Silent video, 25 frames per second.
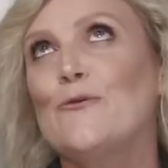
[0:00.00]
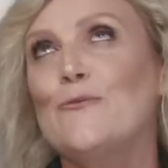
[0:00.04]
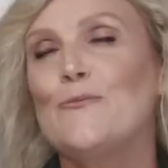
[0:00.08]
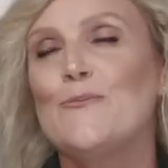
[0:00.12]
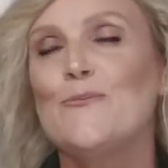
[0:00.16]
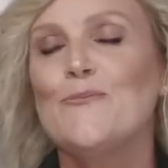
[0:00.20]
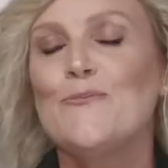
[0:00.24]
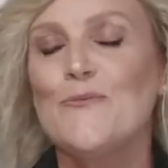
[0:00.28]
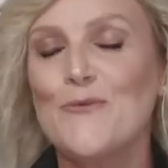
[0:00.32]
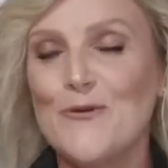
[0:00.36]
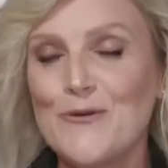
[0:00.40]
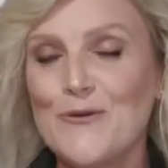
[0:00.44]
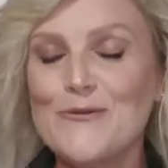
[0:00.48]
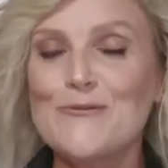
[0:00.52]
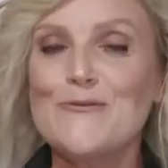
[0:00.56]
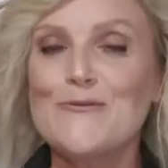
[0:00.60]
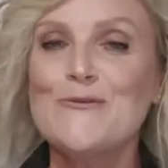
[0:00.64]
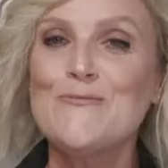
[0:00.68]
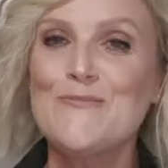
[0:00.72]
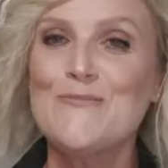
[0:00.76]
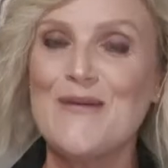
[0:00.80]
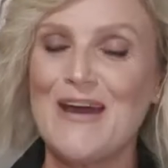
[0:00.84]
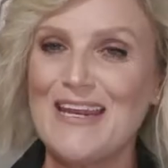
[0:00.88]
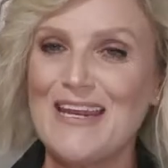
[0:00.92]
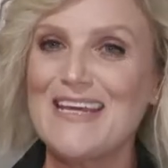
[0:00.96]

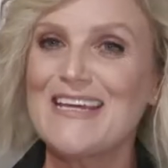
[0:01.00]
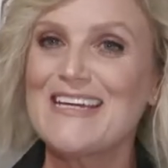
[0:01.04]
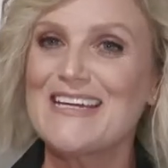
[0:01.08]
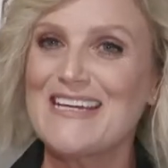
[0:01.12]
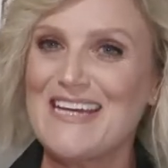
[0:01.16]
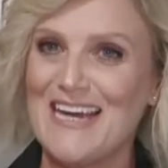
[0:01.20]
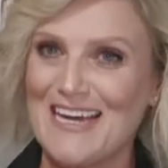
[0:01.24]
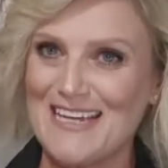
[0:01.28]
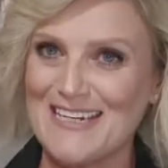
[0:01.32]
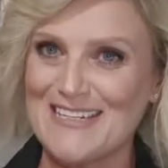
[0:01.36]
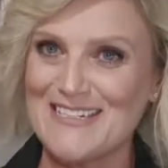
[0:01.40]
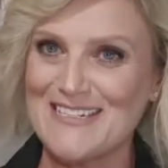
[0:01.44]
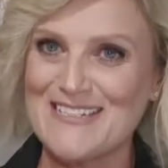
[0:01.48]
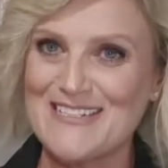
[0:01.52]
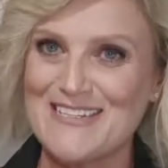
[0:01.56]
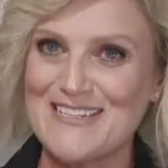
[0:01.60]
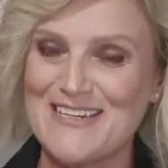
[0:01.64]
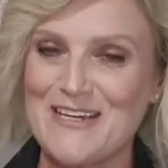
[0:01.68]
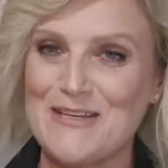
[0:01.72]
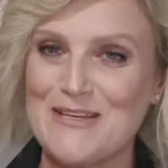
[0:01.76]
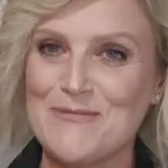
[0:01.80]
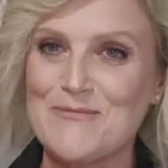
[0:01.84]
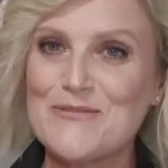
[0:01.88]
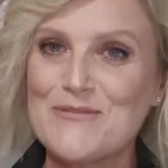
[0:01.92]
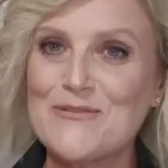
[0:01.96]
monochromatic color
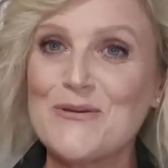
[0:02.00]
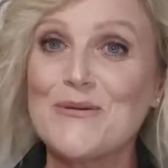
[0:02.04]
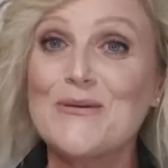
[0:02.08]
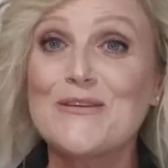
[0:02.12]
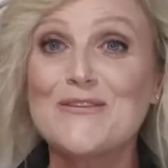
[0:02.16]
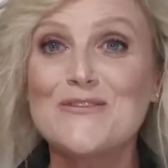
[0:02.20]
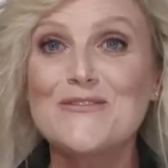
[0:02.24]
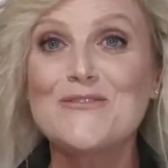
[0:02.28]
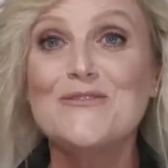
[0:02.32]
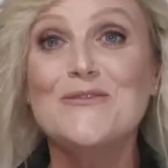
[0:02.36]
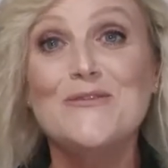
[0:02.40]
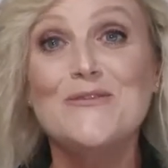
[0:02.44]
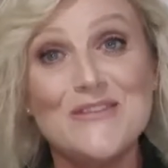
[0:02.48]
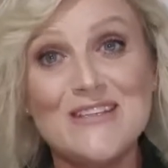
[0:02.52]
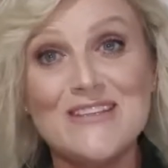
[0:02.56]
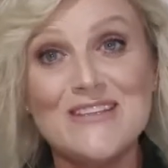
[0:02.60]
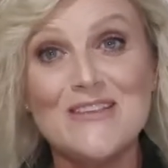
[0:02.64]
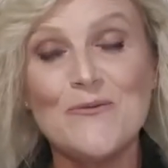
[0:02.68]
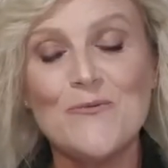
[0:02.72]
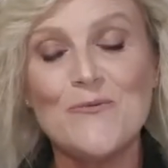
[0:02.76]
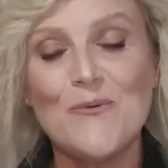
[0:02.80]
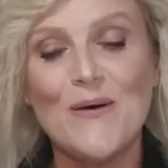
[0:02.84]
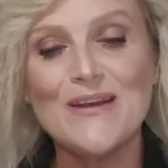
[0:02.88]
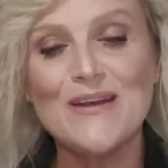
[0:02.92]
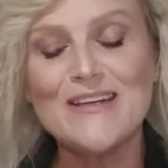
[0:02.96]
scheme. So it's using the
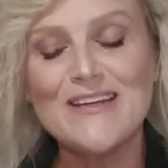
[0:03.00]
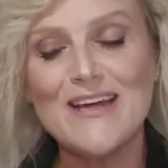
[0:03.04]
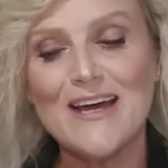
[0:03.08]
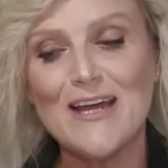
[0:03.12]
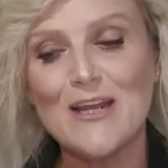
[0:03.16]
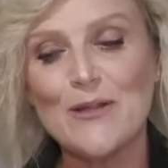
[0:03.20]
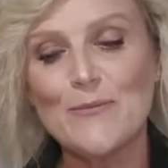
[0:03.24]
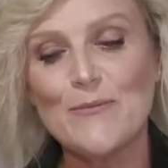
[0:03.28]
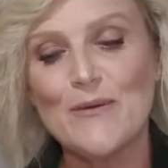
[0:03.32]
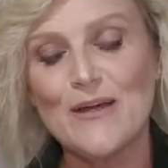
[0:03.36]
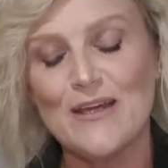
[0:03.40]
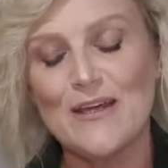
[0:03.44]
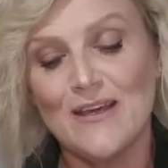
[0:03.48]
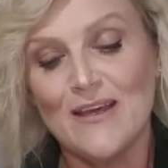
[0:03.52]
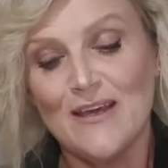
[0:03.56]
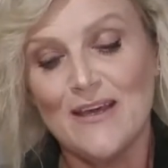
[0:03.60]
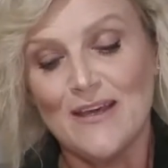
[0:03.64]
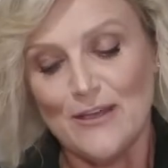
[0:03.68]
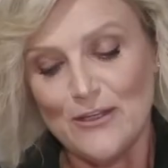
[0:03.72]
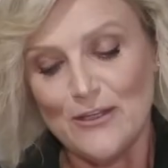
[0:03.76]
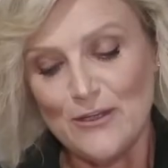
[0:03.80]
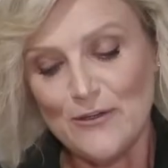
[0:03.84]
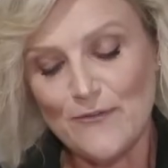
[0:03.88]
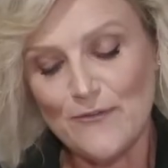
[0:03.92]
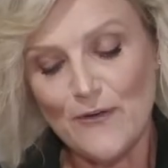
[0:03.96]
one color, but
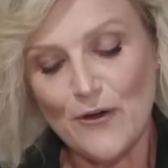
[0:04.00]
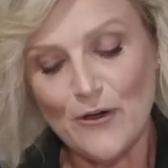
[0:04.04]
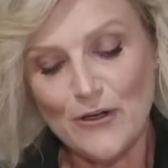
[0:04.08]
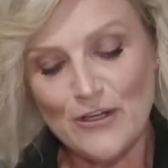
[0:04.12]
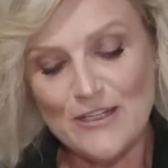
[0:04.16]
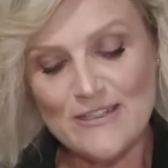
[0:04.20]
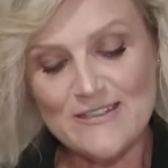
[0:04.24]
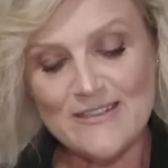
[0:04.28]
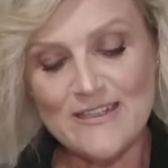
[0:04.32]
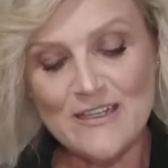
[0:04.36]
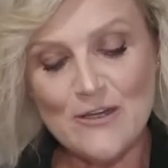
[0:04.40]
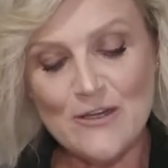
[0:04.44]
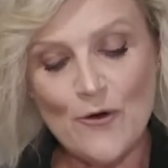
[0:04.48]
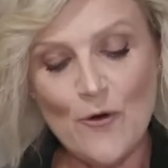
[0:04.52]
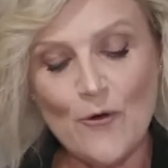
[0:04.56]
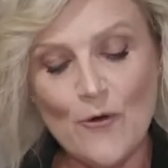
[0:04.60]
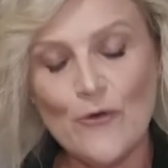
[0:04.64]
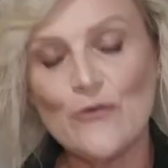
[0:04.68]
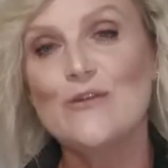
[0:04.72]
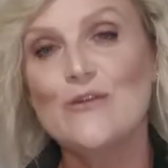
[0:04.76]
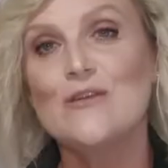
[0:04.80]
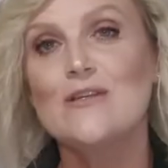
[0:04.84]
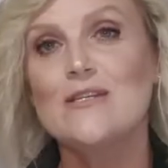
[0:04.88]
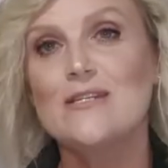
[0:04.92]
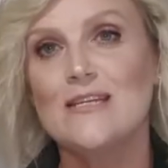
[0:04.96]
you're focusing
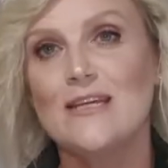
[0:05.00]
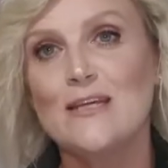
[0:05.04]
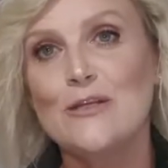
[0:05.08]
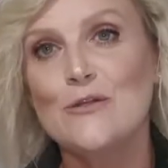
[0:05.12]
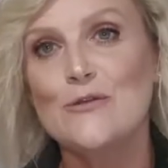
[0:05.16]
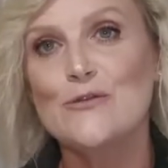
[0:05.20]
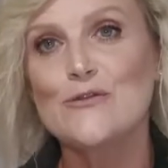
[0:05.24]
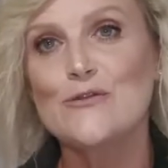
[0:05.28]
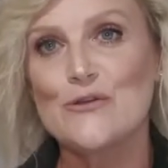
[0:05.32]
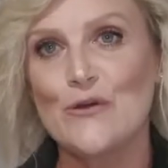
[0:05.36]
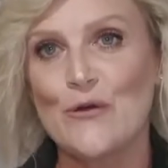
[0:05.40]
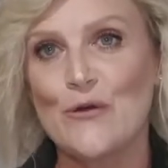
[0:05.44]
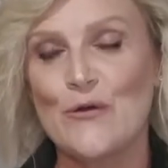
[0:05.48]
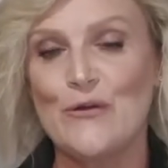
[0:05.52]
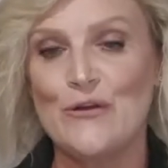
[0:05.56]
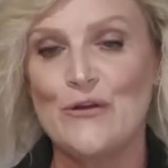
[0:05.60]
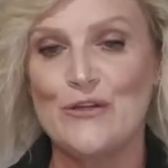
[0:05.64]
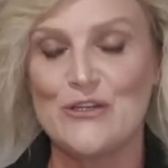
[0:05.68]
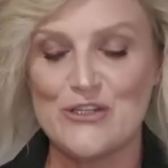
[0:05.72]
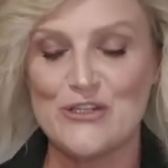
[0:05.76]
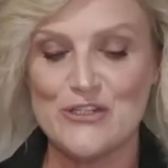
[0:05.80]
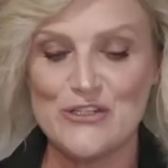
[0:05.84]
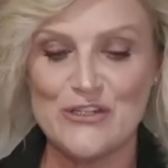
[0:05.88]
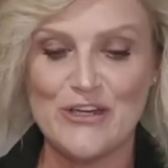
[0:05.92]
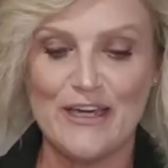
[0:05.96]
on tint, tone,
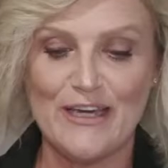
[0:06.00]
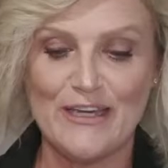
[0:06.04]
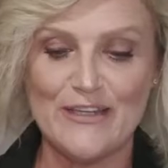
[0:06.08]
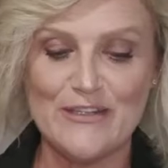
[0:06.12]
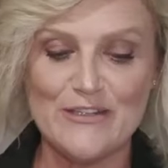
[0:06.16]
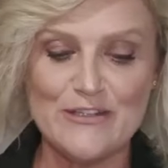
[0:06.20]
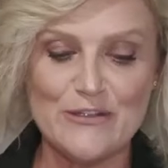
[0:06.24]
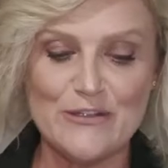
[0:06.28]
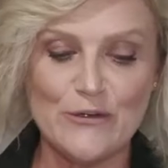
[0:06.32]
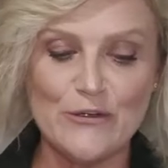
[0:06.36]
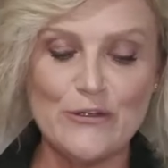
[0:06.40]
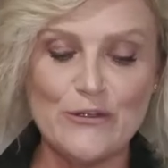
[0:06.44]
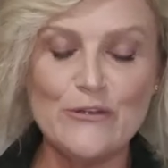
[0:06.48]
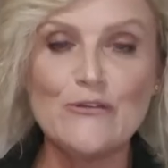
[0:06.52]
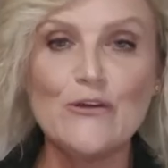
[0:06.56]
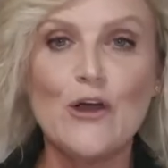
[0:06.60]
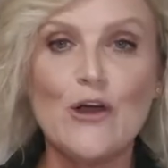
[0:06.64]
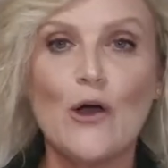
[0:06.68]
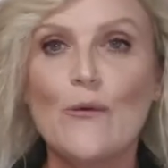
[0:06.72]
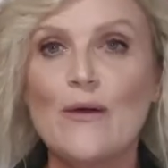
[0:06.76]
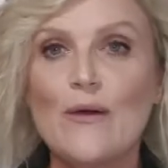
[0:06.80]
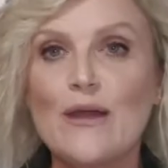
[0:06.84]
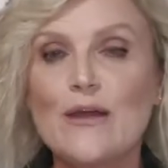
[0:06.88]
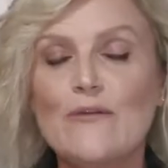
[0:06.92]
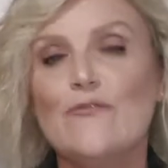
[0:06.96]
and shade. So you're
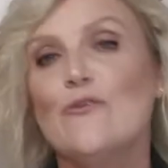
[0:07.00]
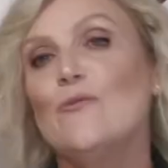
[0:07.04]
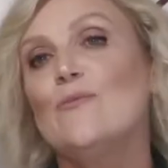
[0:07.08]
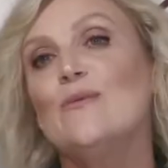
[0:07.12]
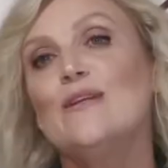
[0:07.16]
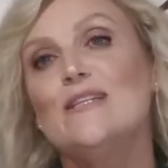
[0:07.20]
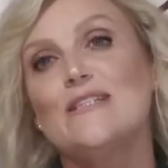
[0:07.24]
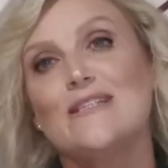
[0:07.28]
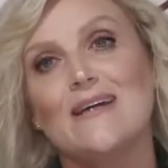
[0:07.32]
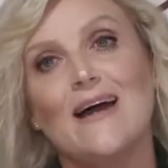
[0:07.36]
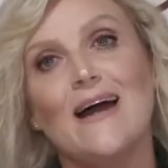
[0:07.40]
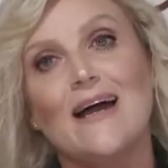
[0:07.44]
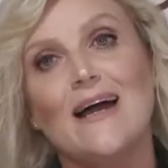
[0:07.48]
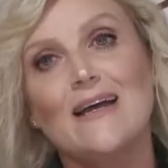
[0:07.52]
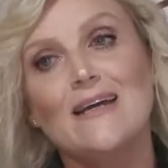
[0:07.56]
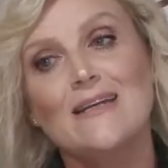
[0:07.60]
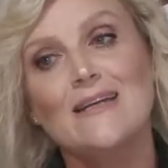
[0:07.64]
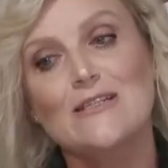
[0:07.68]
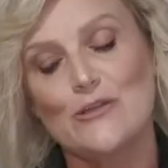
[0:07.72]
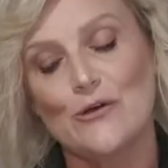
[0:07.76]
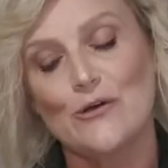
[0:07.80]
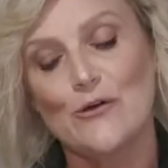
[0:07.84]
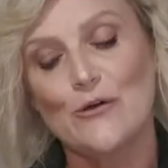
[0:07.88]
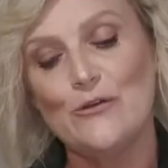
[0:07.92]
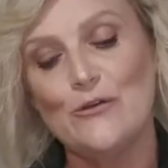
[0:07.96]
going from a darker
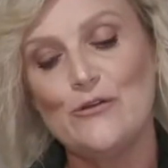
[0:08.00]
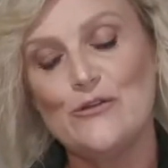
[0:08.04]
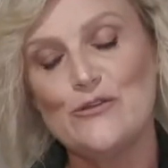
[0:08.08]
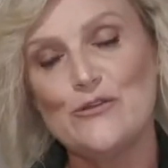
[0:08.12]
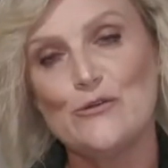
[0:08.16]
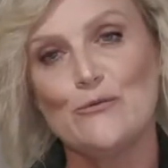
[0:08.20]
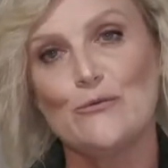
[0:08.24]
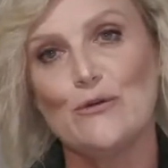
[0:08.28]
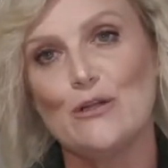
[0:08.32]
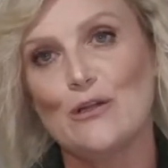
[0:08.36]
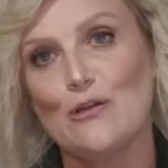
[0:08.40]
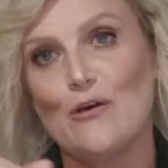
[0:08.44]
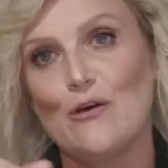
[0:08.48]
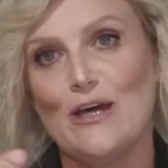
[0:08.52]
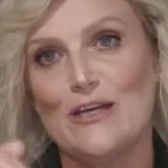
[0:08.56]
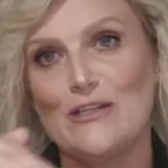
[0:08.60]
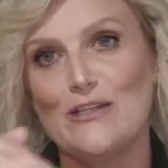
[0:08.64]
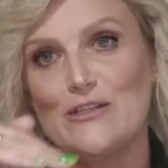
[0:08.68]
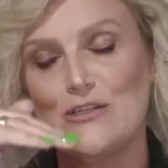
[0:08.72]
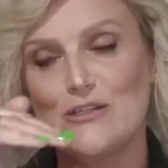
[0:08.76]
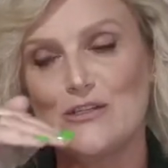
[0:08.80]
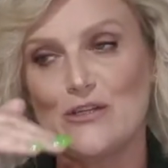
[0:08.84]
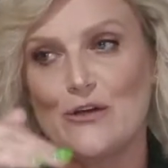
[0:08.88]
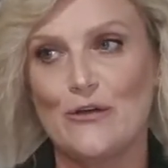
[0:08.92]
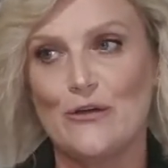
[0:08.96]
tone to a
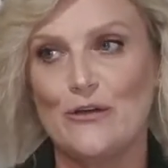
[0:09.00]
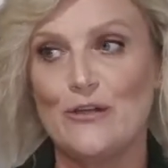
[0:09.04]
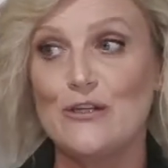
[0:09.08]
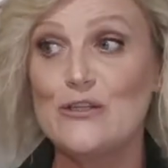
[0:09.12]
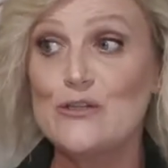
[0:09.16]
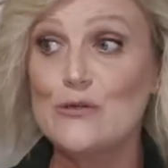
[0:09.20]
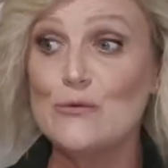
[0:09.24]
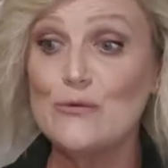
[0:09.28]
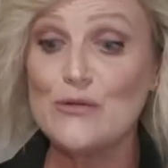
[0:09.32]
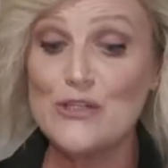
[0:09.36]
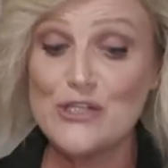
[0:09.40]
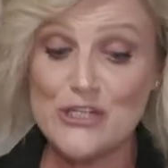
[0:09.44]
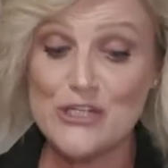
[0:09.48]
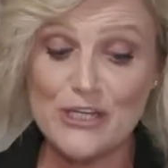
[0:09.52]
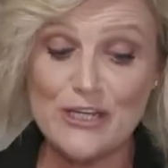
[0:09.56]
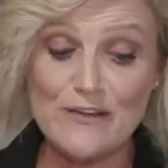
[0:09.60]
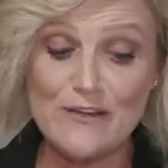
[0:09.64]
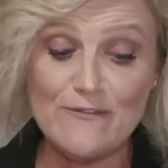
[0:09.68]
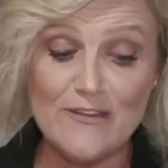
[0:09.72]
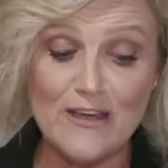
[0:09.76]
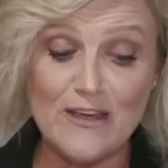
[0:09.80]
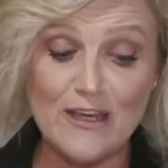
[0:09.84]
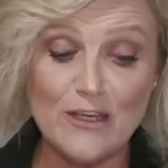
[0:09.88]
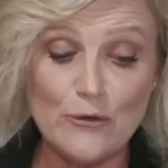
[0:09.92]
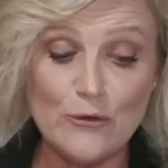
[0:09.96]
lighter tone, and to achieve
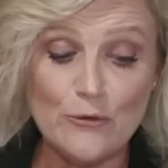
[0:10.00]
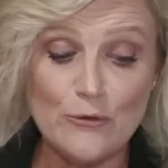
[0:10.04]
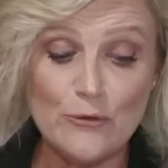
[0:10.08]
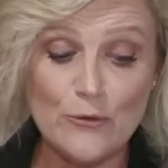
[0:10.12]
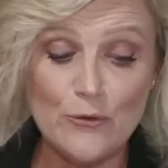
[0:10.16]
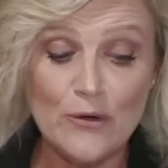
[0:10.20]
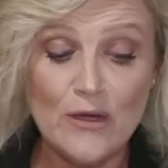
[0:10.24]
that, you